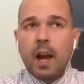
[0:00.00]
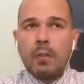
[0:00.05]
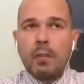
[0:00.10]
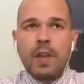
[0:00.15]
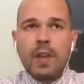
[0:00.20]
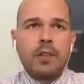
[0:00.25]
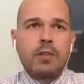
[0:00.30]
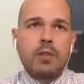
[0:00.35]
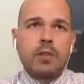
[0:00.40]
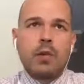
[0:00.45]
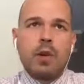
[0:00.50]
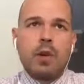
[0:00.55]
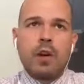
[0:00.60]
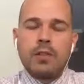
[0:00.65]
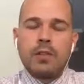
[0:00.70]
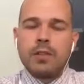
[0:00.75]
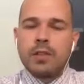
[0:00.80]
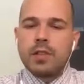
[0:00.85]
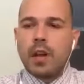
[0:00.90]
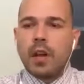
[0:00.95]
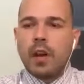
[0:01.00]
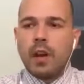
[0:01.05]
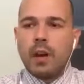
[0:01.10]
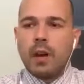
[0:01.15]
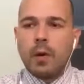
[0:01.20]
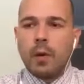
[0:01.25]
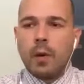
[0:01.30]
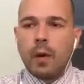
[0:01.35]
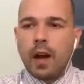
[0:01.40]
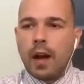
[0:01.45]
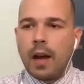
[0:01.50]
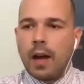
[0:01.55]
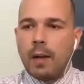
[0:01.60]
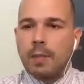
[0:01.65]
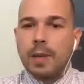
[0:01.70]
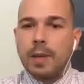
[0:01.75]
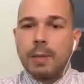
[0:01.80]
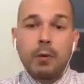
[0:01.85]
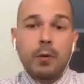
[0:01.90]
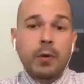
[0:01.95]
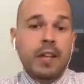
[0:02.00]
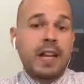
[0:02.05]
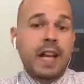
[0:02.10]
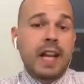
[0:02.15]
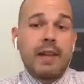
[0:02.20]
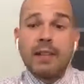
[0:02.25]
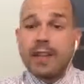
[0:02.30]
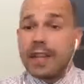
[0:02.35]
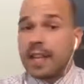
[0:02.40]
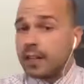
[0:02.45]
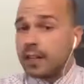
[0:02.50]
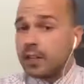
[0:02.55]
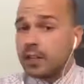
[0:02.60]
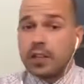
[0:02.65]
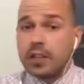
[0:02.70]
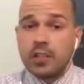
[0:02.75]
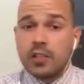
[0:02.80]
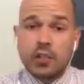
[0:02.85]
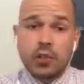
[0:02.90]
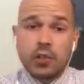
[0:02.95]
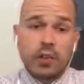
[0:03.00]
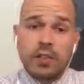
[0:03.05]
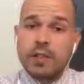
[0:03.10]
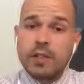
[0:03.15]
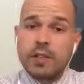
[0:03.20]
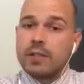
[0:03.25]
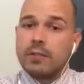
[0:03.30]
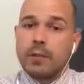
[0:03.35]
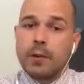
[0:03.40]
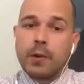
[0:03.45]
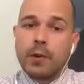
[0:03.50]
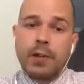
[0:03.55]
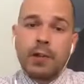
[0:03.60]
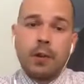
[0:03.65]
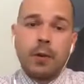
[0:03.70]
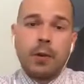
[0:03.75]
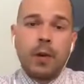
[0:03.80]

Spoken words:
There's also people who can navigate insurances for you.